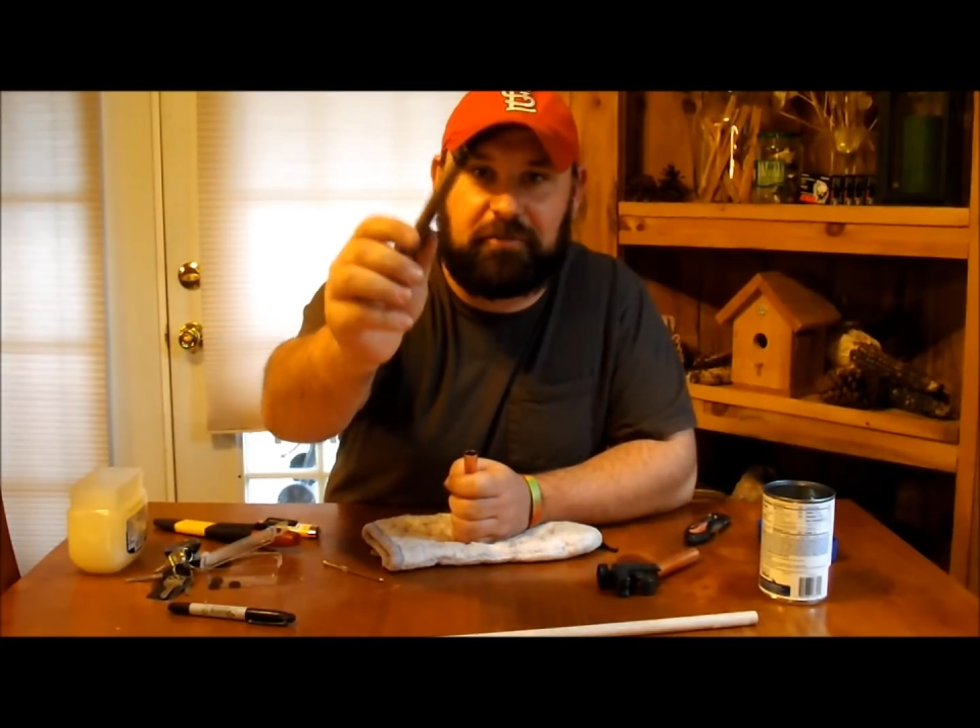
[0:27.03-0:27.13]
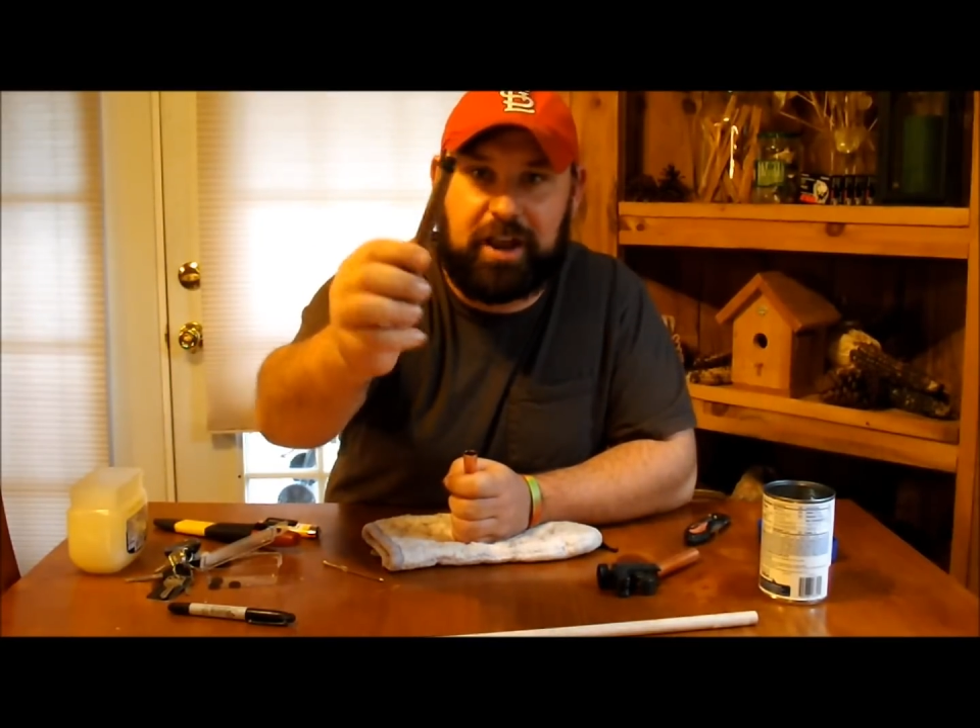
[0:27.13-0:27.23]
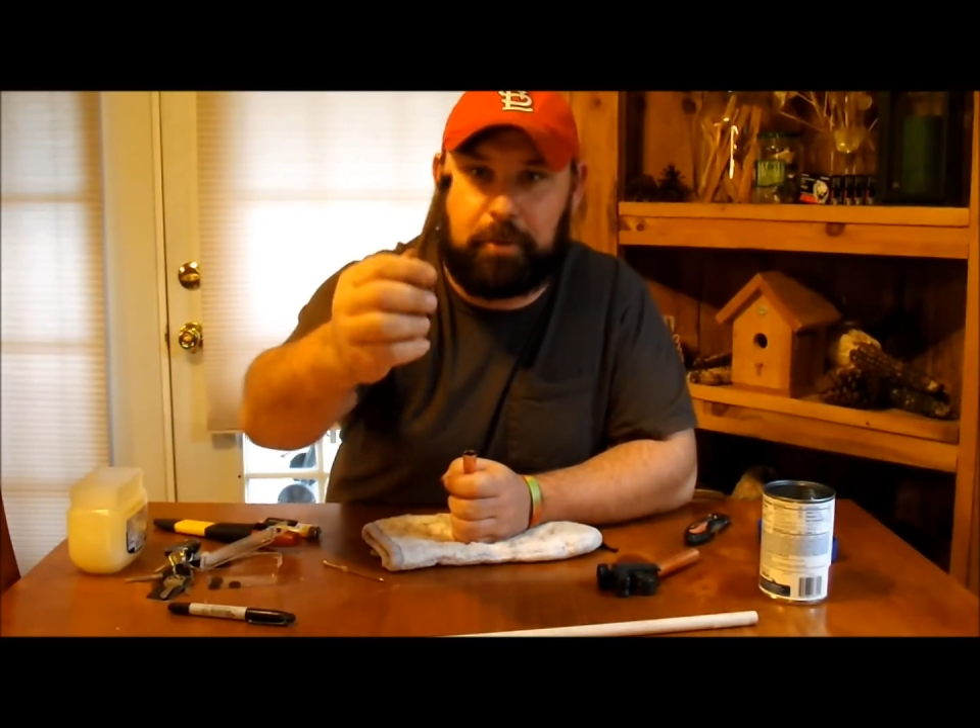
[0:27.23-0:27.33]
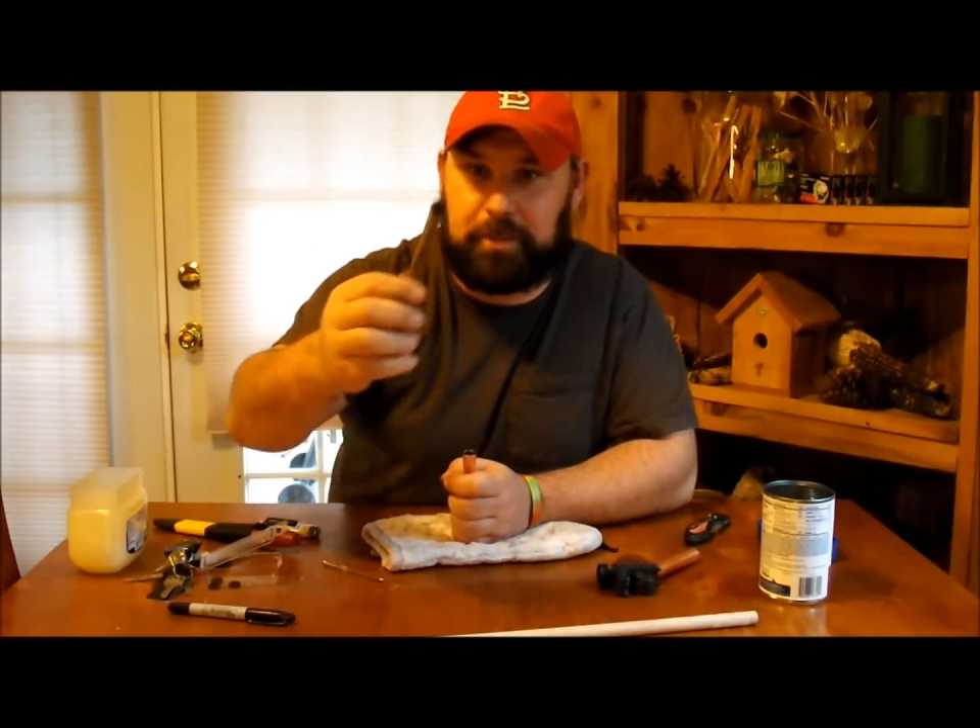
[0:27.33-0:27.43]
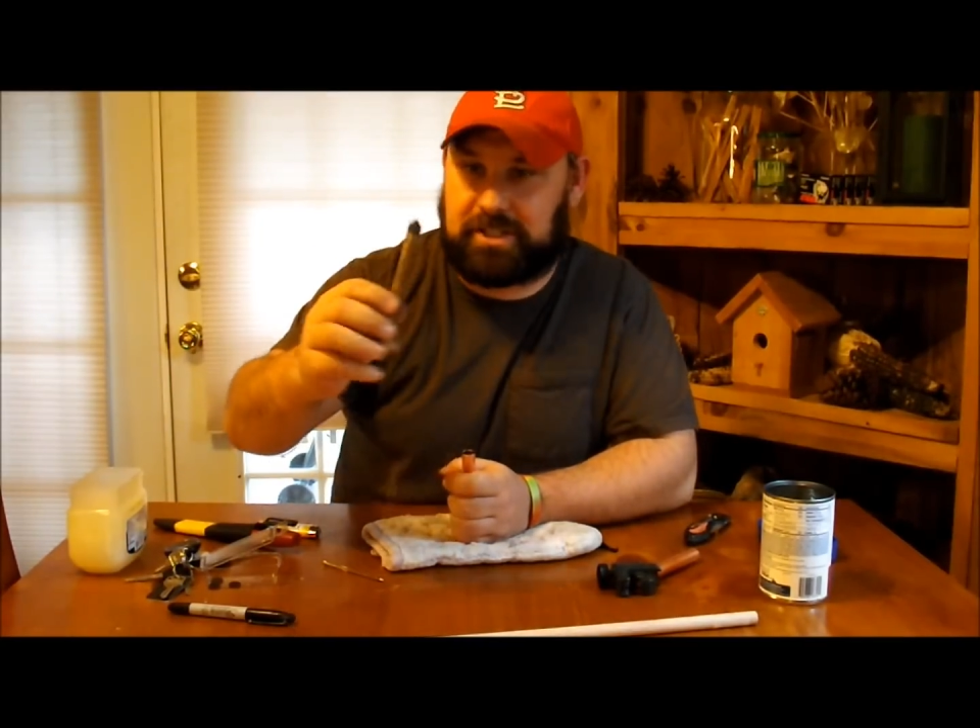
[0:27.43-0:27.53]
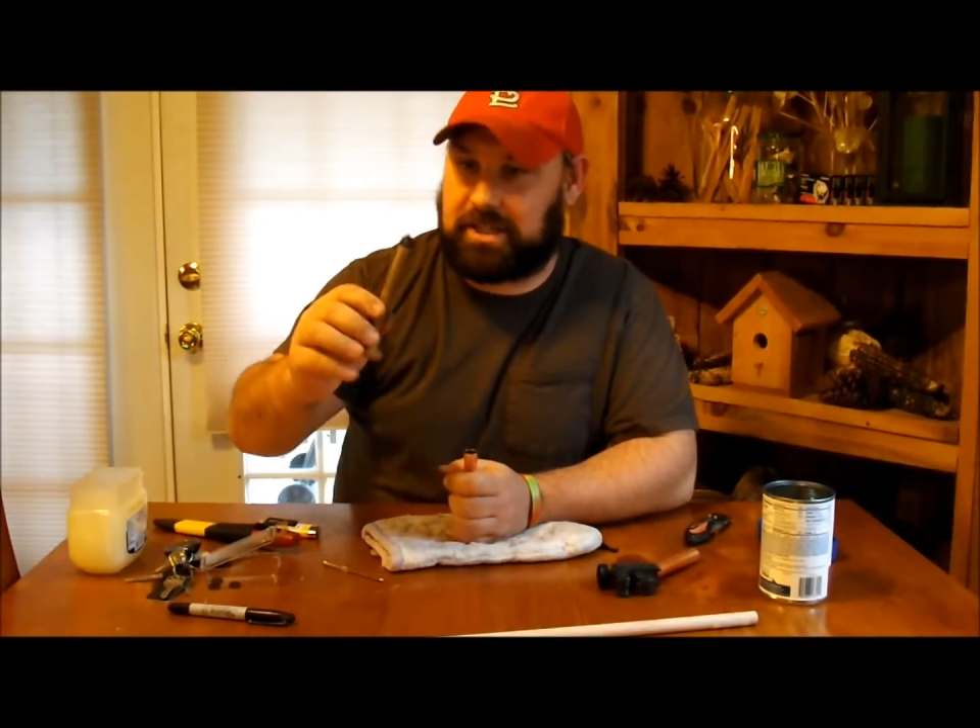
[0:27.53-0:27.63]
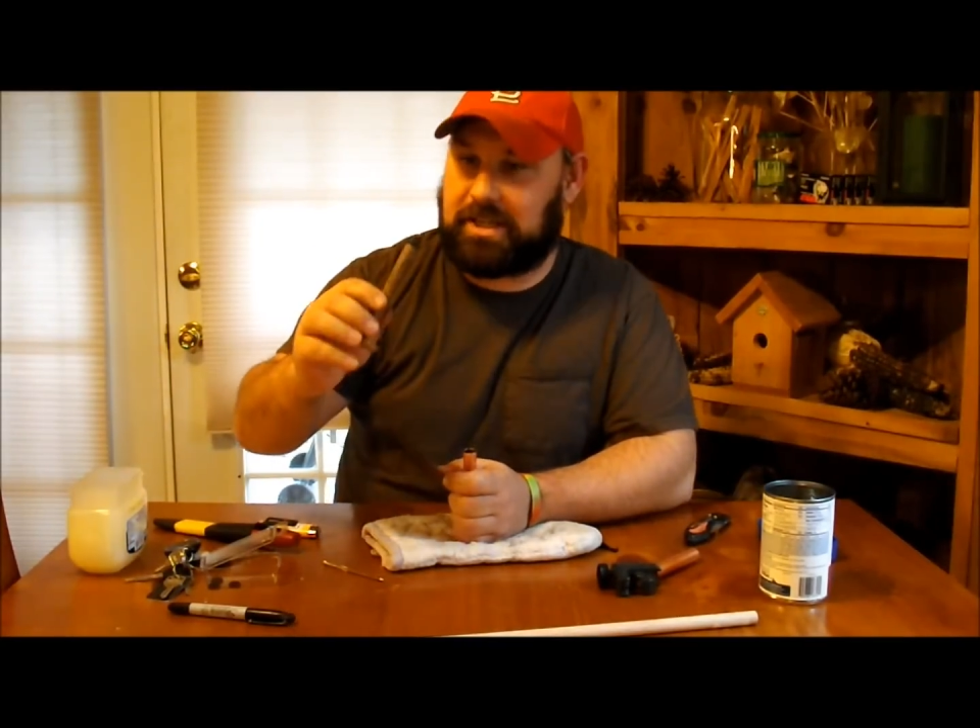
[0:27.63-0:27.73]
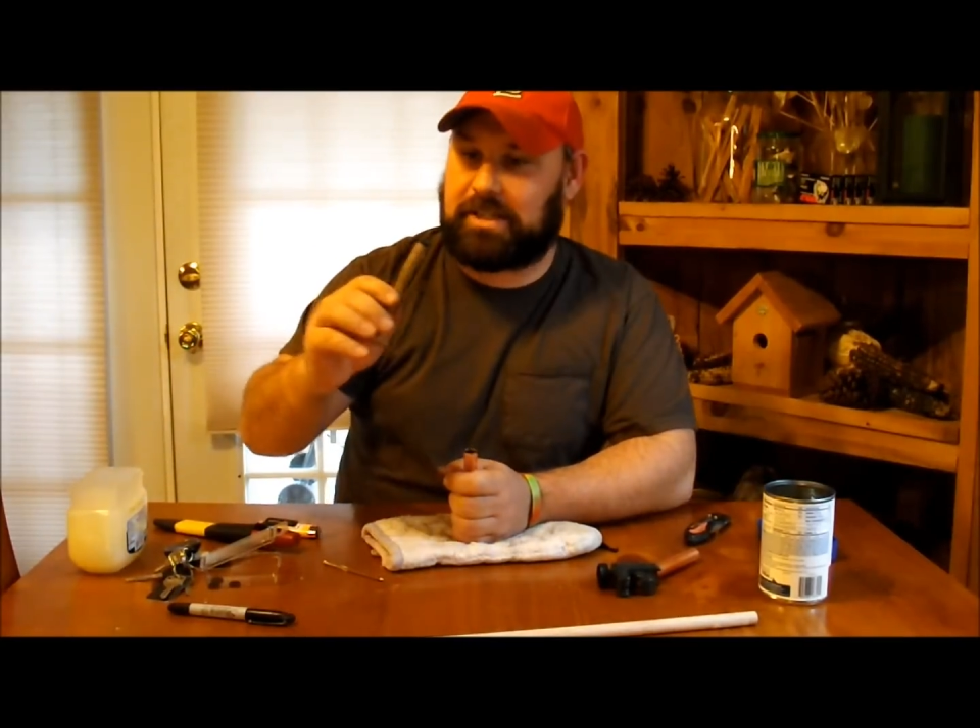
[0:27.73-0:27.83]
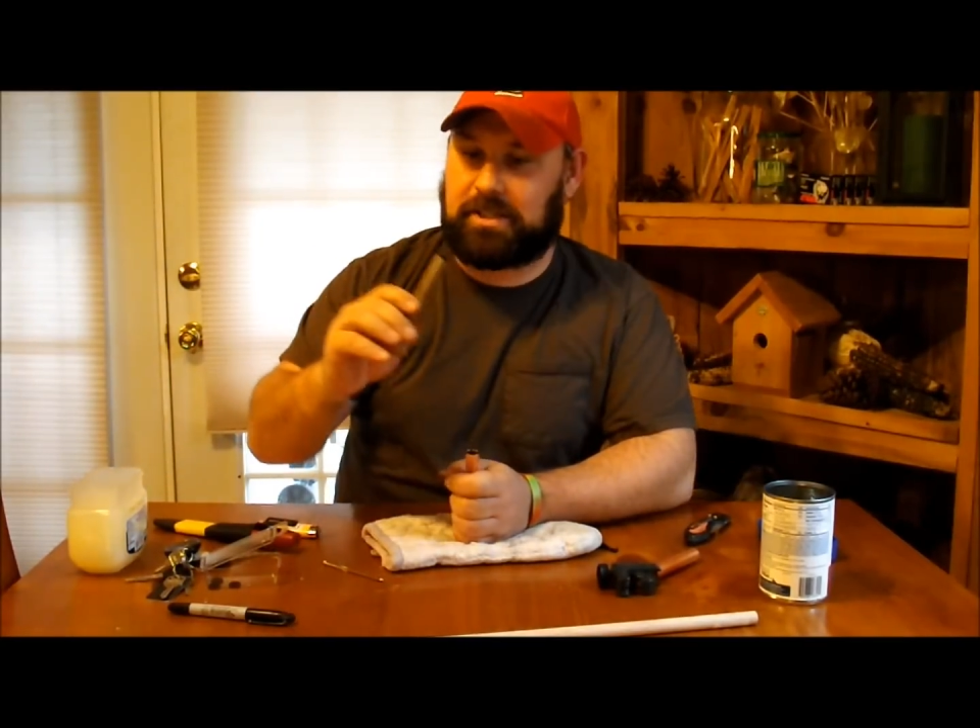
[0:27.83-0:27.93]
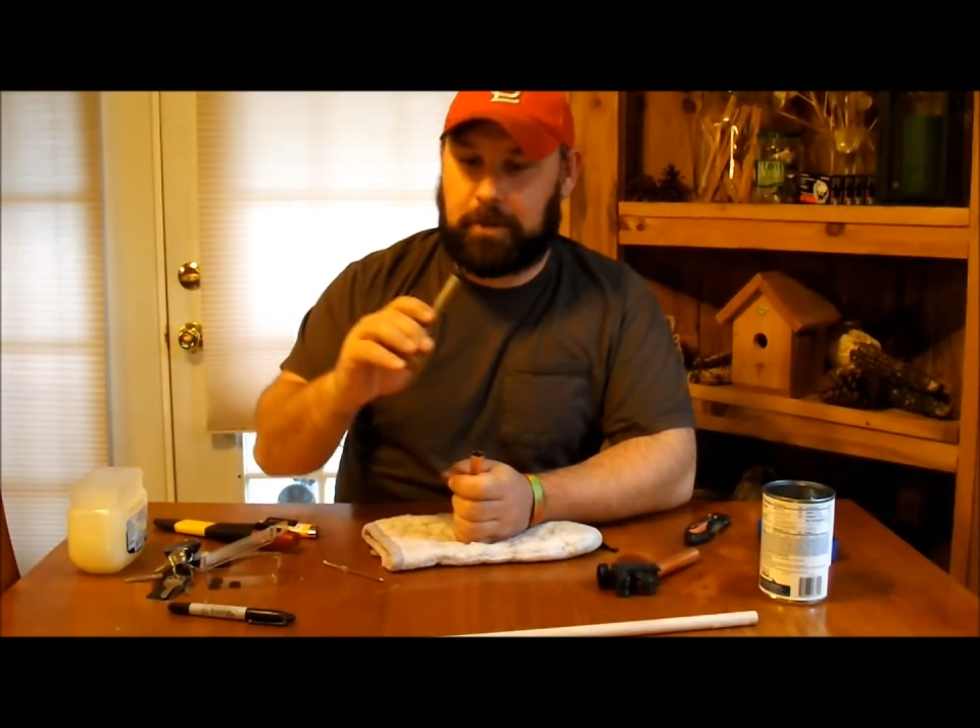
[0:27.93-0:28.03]
fire piston
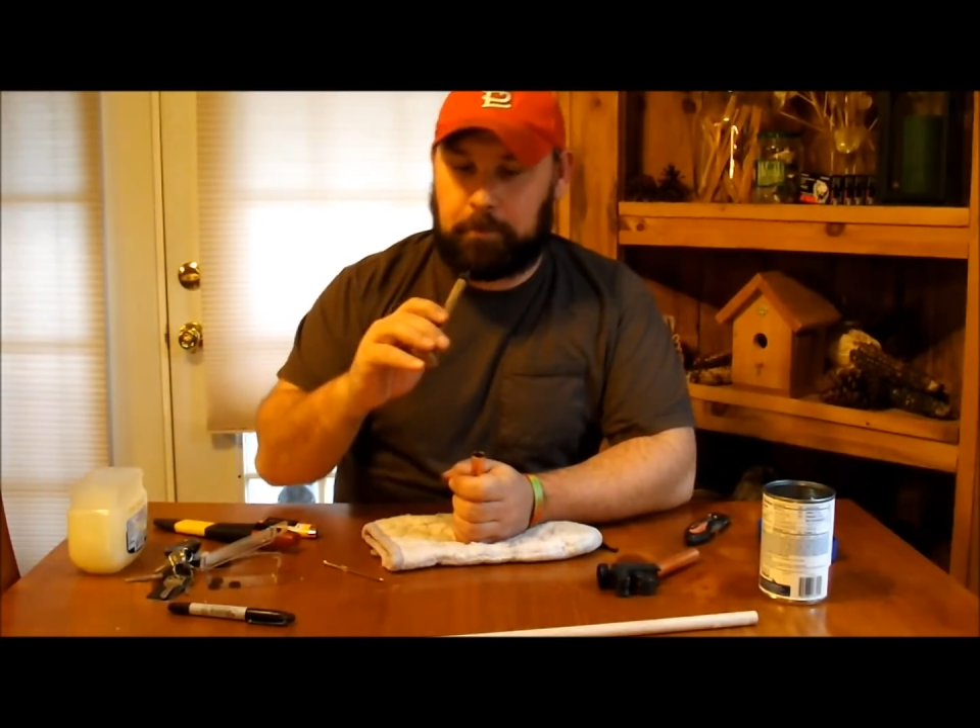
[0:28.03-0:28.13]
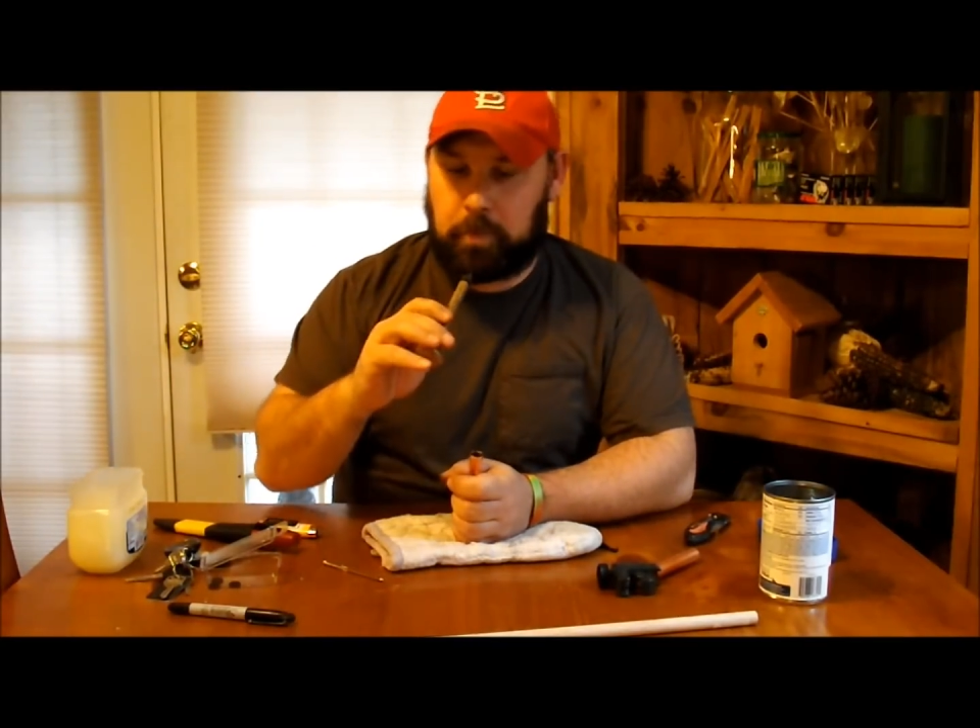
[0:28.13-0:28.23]
is,